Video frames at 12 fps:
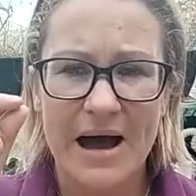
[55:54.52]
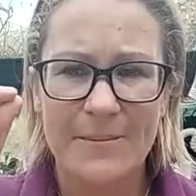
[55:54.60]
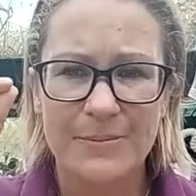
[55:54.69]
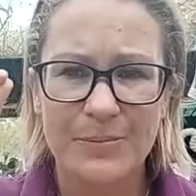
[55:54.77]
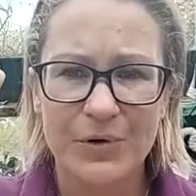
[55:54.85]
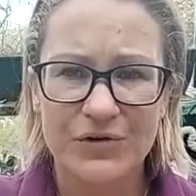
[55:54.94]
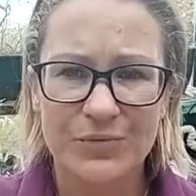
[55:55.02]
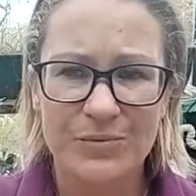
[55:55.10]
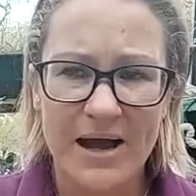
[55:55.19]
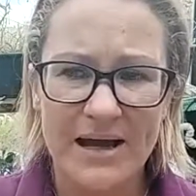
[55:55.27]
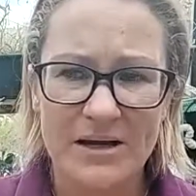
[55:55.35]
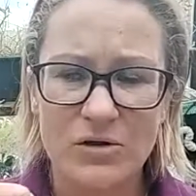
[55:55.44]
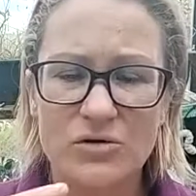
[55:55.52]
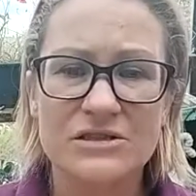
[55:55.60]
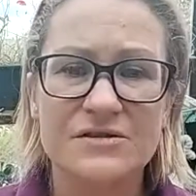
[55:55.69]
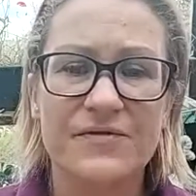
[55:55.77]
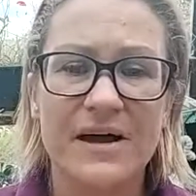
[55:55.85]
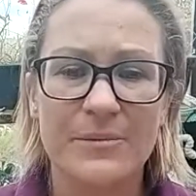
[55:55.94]
but my local
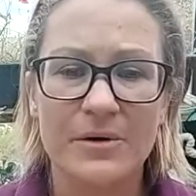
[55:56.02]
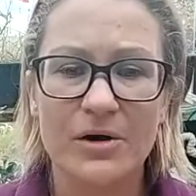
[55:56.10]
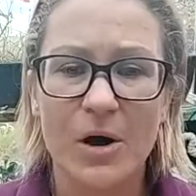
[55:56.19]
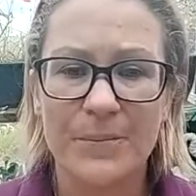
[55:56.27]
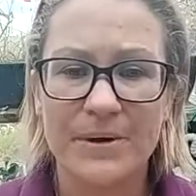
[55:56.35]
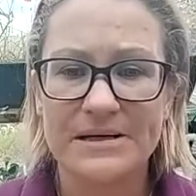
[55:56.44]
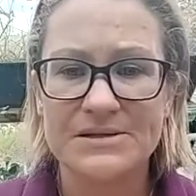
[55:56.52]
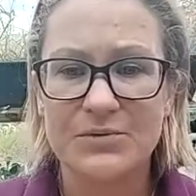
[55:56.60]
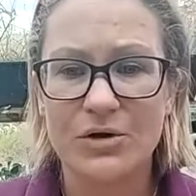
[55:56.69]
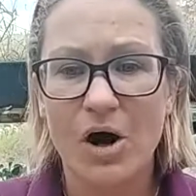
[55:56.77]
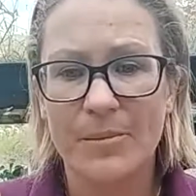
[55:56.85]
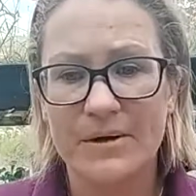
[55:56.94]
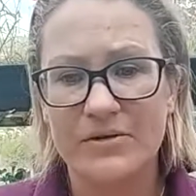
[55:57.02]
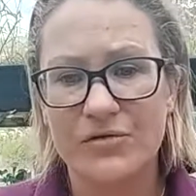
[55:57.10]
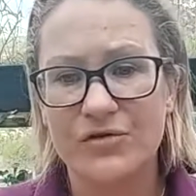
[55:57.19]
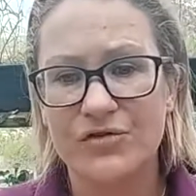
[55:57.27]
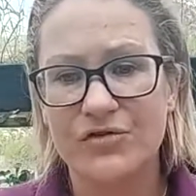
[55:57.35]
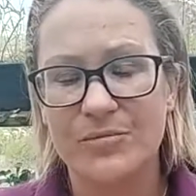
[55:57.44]
development companies were coming
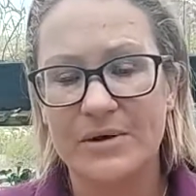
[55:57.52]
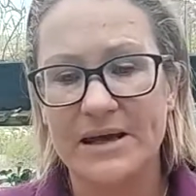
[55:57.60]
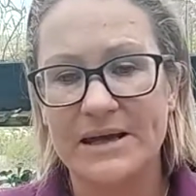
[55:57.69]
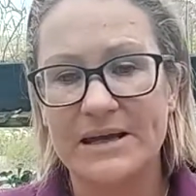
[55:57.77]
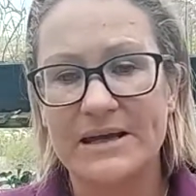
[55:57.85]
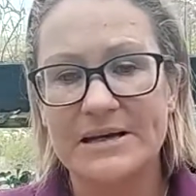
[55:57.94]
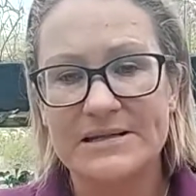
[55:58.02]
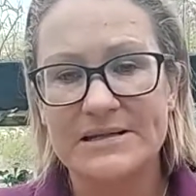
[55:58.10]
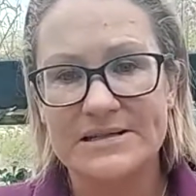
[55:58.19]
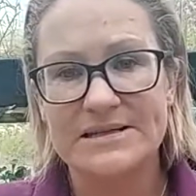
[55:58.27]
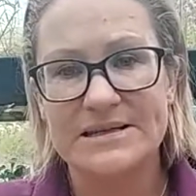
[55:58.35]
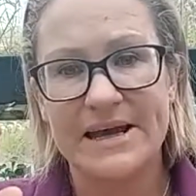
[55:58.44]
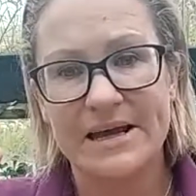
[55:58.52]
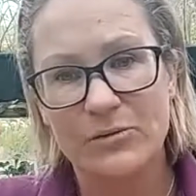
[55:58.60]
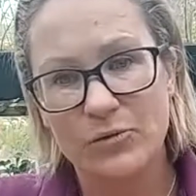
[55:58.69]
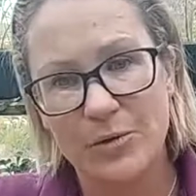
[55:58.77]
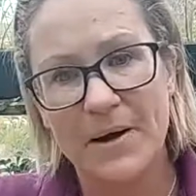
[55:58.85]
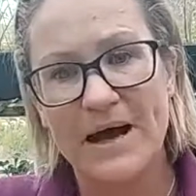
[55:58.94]
through to me to say,
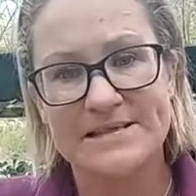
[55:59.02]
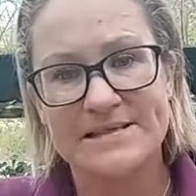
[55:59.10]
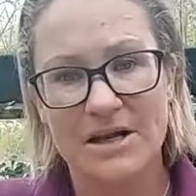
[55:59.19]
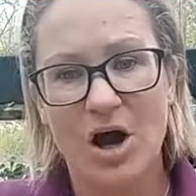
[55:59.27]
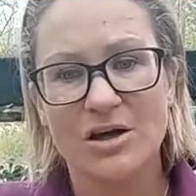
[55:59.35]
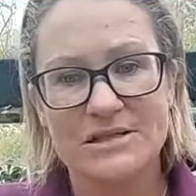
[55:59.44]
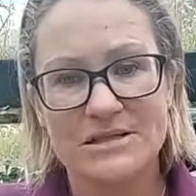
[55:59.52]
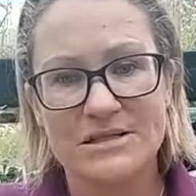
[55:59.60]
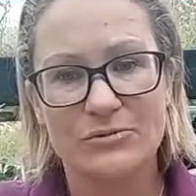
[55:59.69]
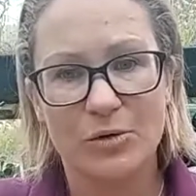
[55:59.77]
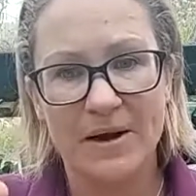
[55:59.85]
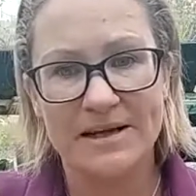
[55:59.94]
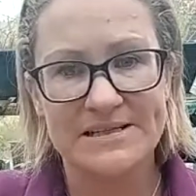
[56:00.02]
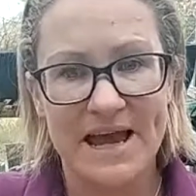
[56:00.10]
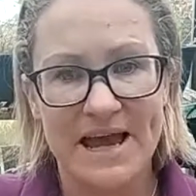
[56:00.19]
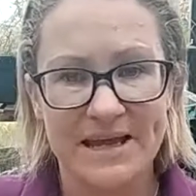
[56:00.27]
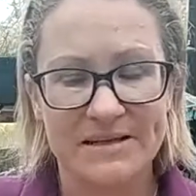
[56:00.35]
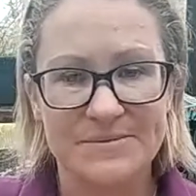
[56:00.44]
we'll buy slots, we'll buy
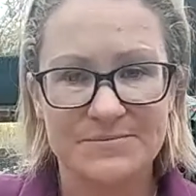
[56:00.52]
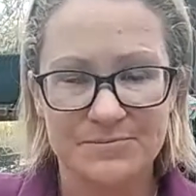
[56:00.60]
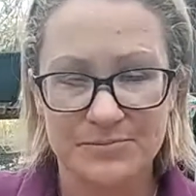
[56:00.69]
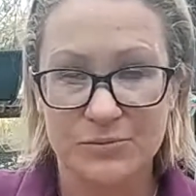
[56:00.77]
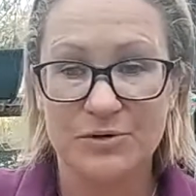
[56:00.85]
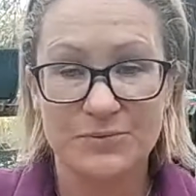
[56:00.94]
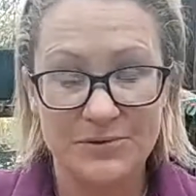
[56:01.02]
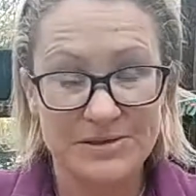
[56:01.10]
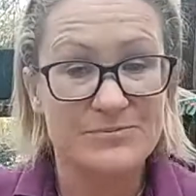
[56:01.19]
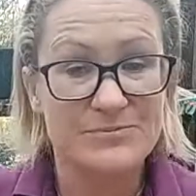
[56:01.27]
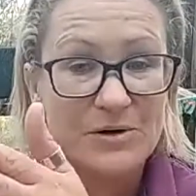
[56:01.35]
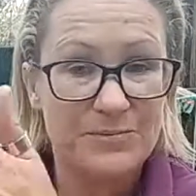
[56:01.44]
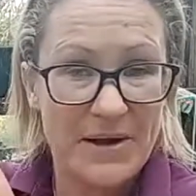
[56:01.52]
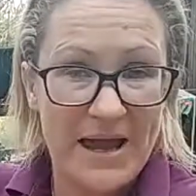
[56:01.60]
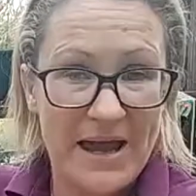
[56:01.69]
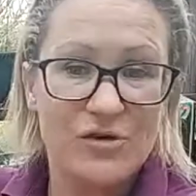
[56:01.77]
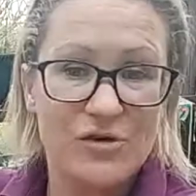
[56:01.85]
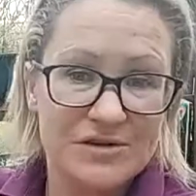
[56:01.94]
10, we'll pay
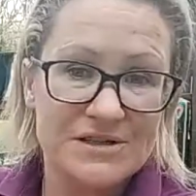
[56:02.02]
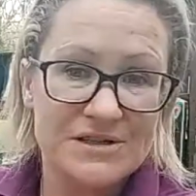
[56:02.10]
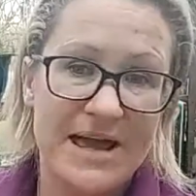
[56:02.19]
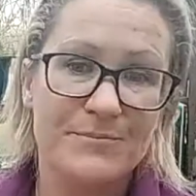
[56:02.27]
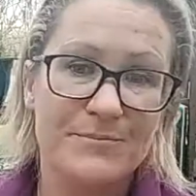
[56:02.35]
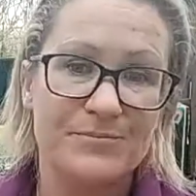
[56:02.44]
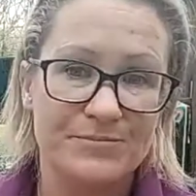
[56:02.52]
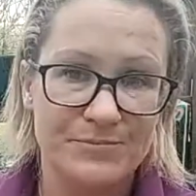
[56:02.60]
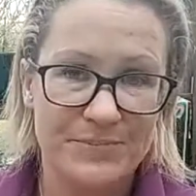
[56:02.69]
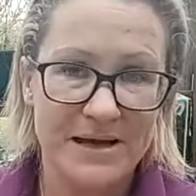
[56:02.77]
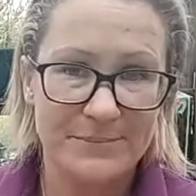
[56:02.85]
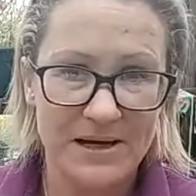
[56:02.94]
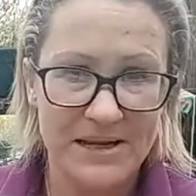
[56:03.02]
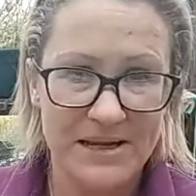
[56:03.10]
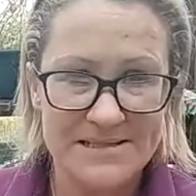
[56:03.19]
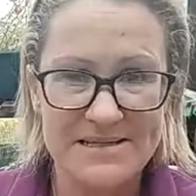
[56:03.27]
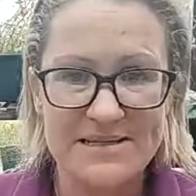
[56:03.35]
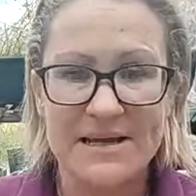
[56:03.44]
you for 10 places,